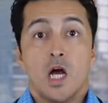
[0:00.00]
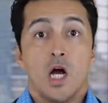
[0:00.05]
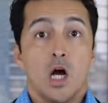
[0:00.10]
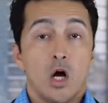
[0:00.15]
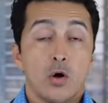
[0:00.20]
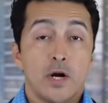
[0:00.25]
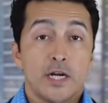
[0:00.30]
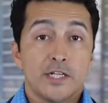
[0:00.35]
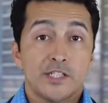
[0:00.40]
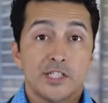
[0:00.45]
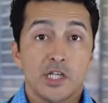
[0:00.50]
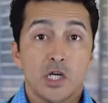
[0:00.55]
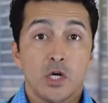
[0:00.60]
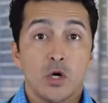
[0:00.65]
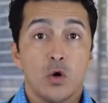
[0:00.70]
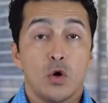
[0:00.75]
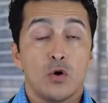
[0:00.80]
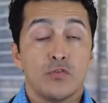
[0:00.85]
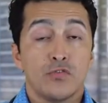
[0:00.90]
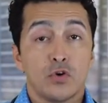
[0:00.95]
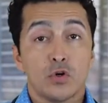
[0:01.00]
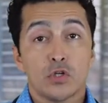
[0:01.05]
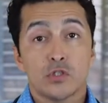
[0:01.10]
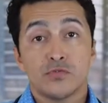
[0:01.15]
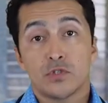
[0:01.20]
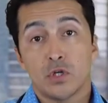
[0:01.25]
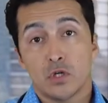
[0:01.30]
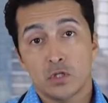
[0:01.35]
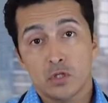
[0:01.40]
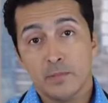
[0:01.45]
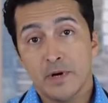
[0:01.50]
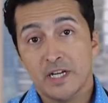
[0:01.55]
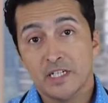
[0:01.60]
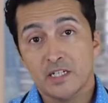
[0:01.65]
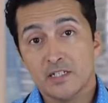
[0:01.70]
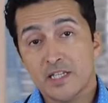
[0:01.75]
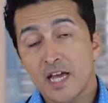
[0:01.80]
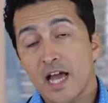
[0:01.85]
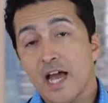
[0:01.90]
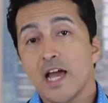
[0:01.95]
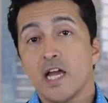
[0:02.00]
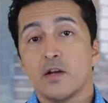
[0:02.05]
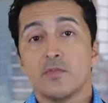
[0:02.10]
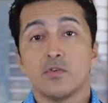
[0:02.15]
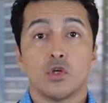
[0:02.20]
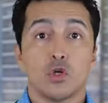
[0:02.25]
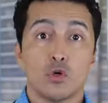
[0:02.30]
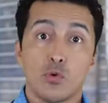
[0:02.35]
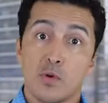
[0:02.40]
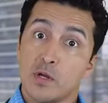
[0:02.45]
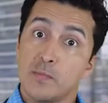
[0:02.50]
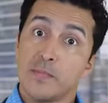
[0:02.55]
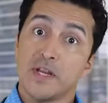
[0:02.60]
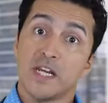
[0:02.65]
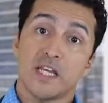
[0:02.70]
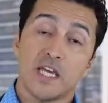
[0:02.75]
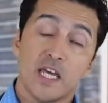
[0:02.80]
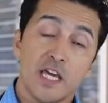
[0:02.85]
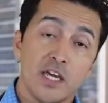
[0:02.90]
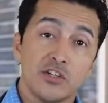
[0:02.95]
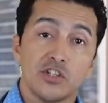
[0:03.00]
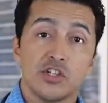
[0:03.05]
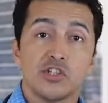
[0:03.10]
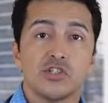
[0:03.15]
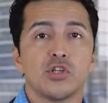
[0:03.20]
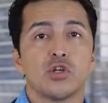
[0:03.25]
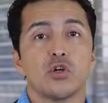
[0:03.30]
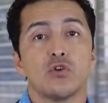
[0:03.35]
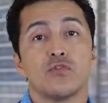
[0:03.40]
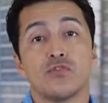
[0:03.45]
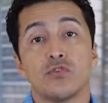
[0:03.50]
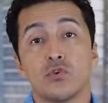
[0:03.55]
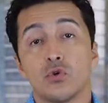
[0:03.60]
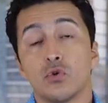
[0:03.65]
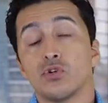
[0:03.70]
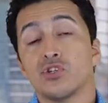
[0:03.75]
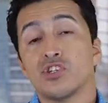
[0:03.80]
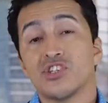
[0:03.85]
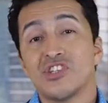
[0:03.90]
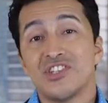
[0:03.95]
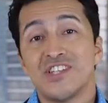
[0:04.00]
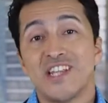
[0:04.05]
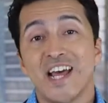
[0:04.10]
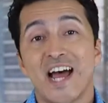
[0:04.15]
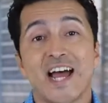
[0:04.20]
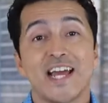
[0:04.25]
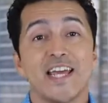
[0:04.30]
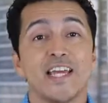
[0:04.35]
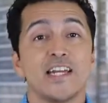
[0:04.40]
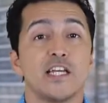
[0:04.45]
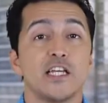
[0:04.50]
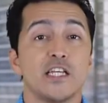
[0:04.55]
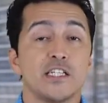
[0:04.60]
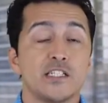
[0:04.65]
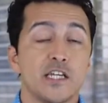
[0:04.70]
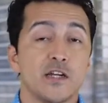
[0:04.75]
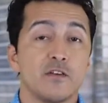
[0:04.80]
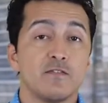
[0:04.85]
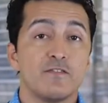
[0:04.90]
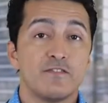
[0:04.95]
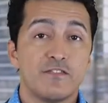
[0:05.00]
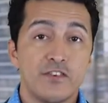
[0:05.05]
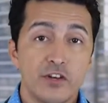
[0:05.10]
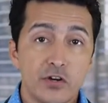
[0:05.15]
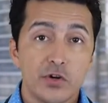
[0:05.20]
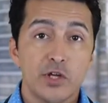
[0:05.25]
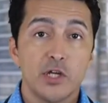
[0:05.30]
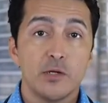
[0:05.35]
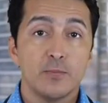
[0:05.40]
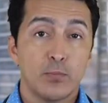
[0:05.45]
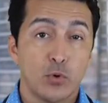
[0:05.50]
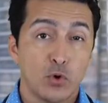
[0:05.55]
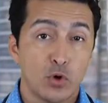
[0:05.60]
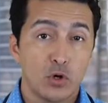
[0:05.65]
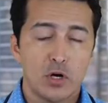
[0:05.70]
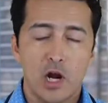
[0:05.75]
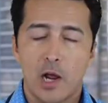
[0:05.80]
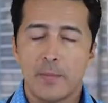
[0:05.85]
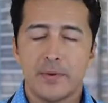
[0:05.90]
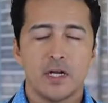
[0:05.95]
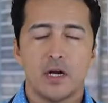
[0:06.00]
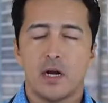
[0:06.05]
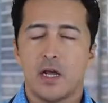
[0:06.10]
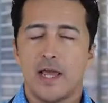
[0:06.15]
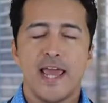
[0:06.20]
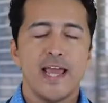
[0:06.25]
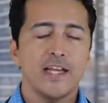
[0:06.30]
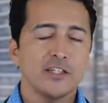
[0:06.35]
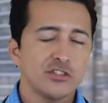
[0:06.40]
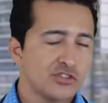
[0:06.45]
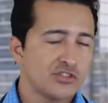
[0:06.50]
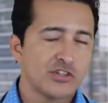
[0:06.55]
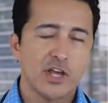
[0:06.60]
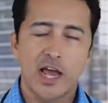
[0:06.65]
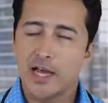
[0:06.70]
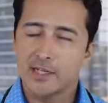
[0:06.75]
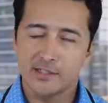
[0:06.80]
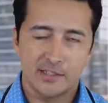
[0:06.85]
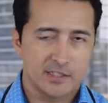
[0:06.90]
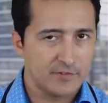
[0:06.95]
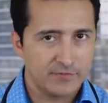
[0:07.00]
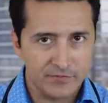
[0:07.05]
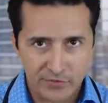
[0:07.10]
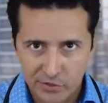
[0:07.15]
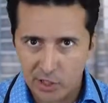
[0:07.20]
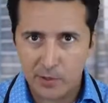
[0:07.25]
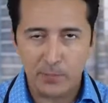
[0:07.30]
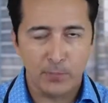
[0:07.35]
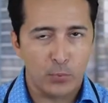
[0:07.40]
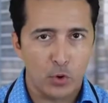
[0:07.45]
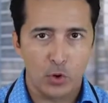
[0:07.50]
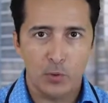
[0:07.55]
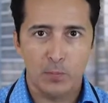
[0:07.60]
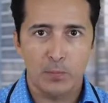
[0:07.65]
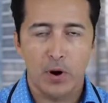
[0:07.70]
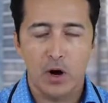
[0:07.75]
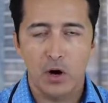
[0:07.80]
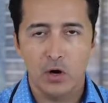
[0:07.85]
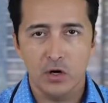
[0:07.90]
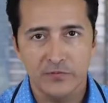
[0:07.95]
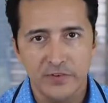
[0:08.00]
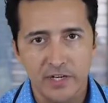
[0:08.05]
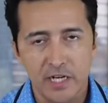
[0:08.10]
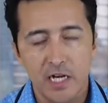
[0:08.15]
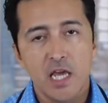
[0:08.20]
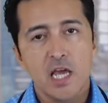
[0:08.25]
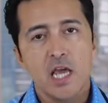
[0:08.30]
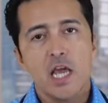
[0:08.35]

Alright, so of course we talked about the diet, we talked about the medications, and of course diet is a very important, exercise is a very important part of it.